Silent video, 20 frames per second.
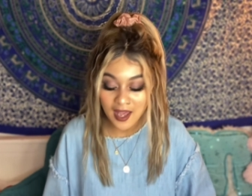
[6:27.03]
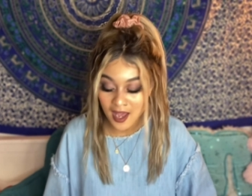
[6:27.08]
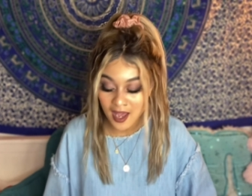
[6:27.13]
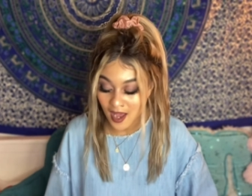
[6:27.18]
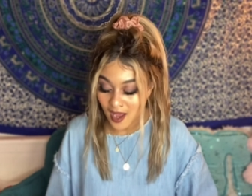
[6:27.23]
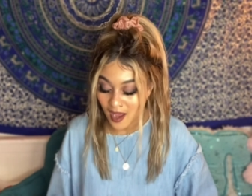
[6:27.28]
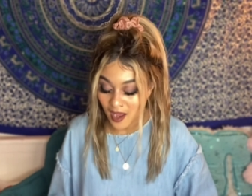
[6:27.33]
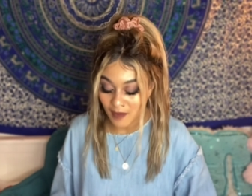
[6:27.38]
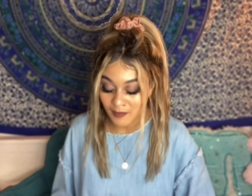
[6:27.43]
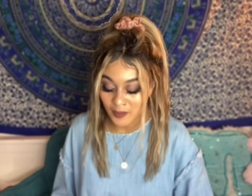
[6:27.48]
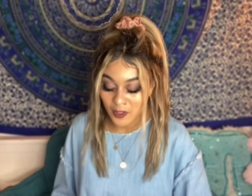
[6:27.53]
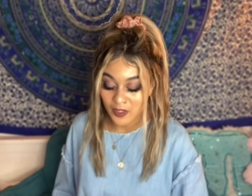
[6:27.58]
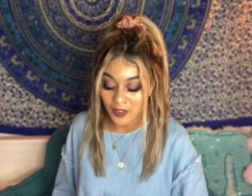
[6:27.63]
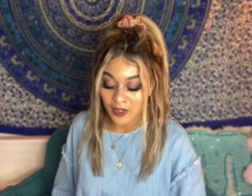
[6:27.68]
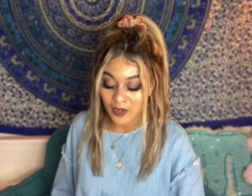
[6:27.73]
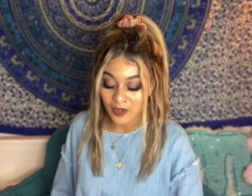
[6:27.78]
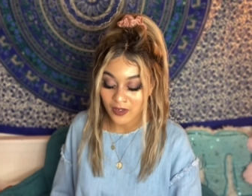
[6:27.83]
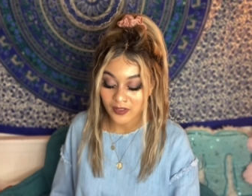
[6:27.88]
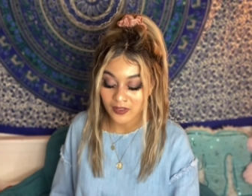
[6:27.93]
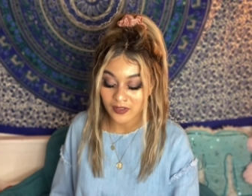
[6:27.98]
You can
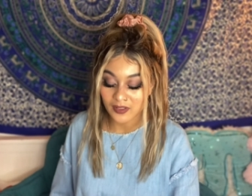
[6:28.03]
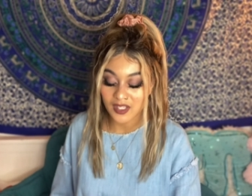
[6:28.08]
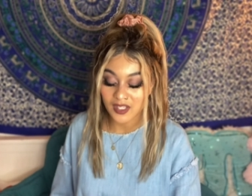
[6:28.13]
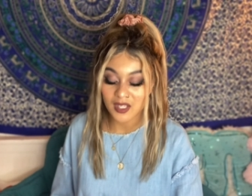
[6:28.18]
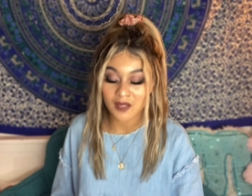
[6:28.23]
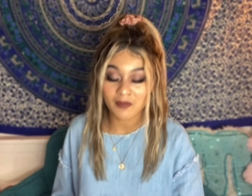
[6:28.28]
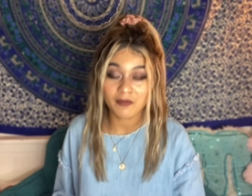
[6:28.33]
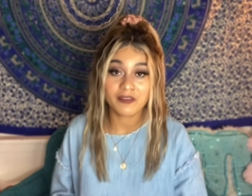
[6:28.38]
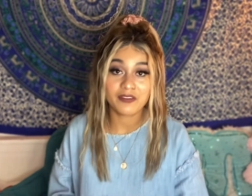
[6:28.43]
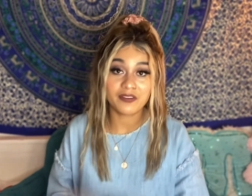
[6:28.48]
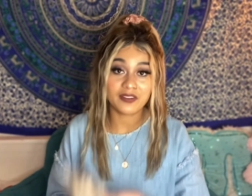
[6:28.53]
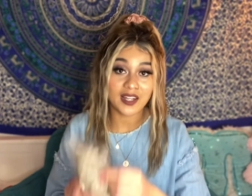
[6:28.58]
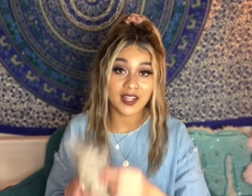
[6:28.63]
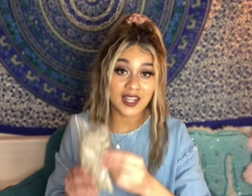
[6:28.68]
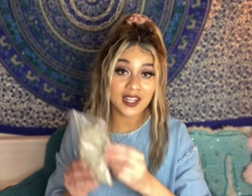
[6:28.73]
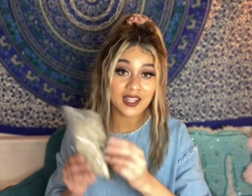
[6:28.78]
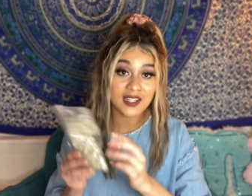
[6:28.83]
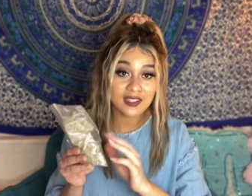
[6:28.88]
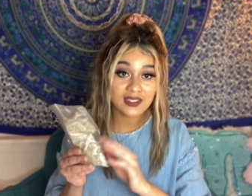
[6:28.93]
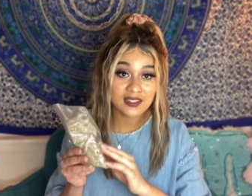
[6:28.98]
also keep
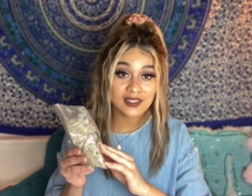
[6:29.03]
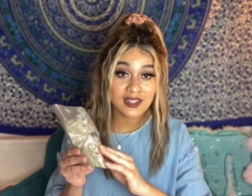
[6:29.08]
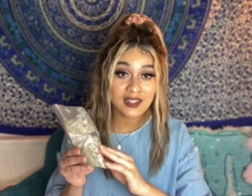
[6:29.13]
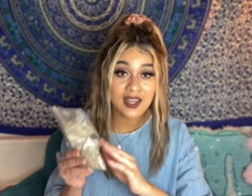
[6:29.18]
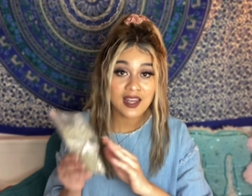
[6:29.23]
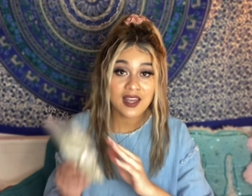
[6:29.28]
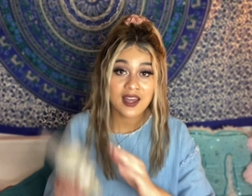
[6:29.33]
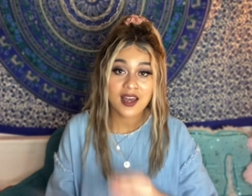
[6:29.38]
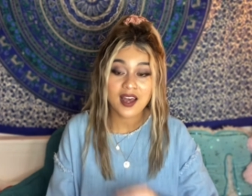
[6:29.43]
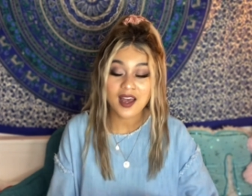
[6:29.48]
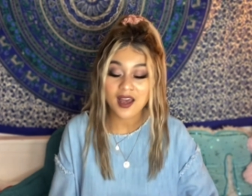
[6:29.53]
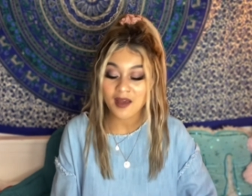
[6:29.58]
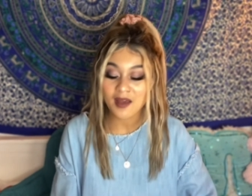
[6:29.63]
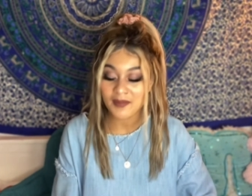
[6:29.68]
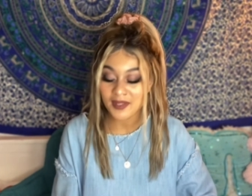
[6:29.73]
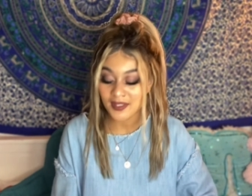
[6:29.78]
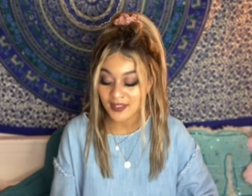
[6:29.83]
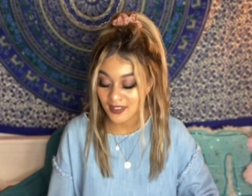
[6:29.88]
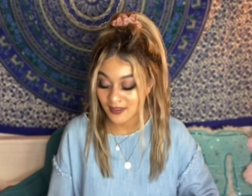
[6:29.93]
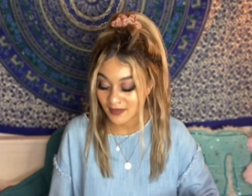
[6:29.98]
flakes
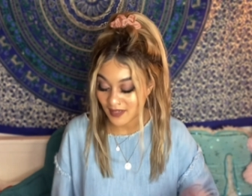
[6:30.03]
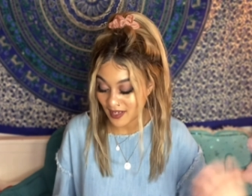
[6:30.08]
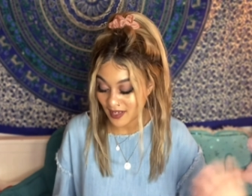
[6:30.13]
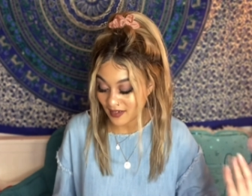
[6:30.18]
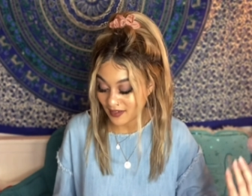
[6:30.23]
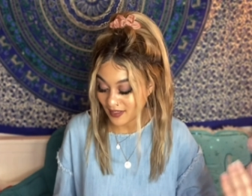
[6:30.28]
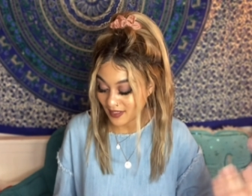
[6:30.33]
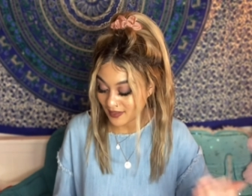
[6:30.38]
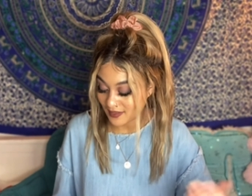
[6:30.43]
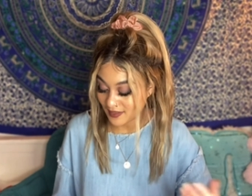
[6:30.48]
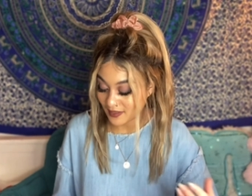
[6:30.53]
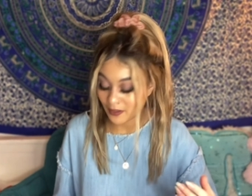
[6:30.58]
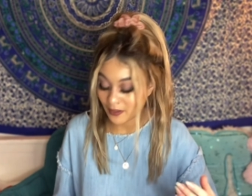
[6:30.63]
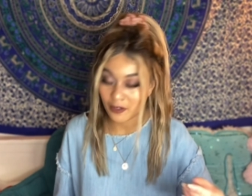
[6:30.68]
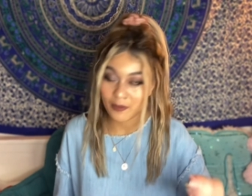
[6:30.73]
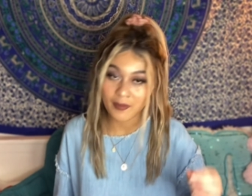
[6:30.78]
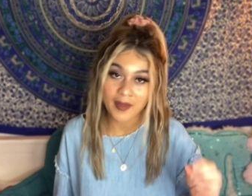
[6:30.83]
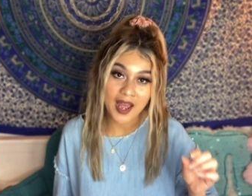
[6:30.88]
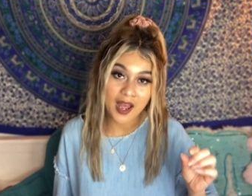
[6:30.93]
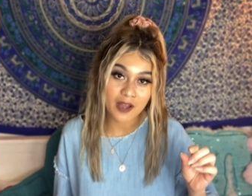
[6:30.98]
in these little
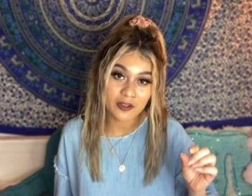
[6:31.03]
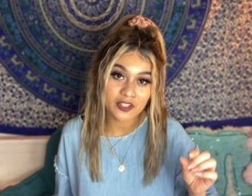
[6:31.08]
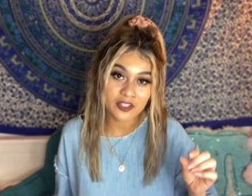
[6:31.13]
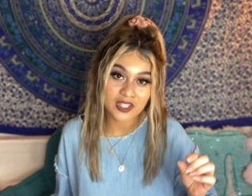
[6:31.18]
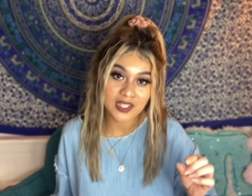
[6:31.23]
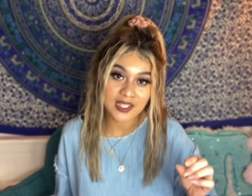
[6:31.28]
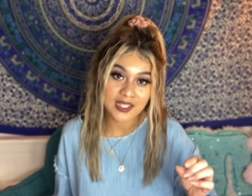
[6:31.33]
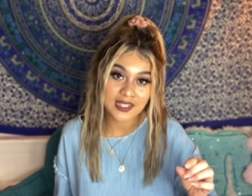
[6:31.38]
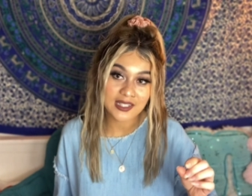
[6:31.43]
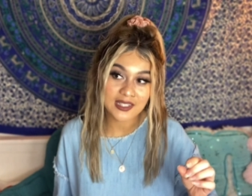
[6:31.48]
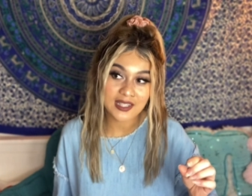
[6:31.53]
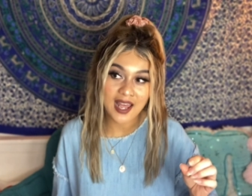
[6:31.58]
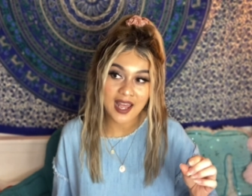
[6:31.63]
pouches. I